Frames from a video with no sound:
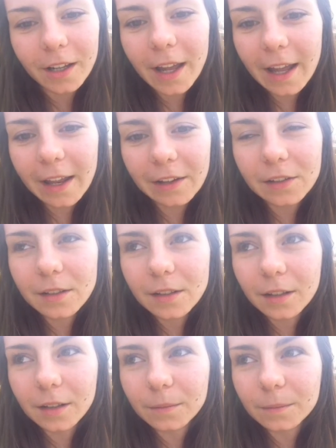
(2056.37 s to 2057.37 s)
And
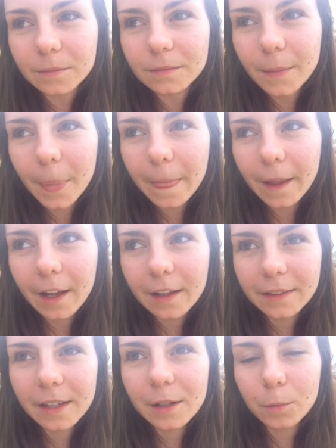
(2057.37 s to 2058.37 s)
I
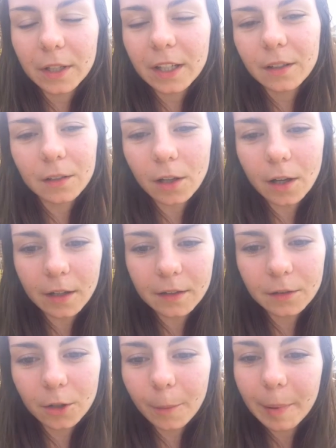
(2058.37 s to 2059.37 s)
think we eat a lot
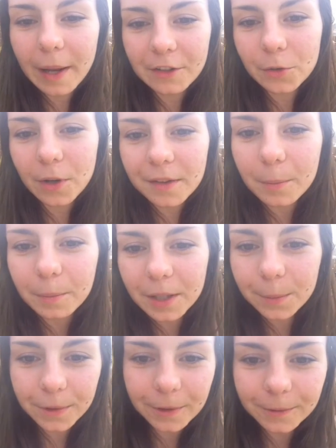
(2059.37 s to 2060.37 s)
compared to other
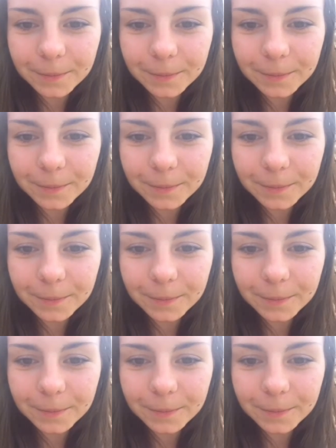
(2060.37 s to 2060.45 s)
people.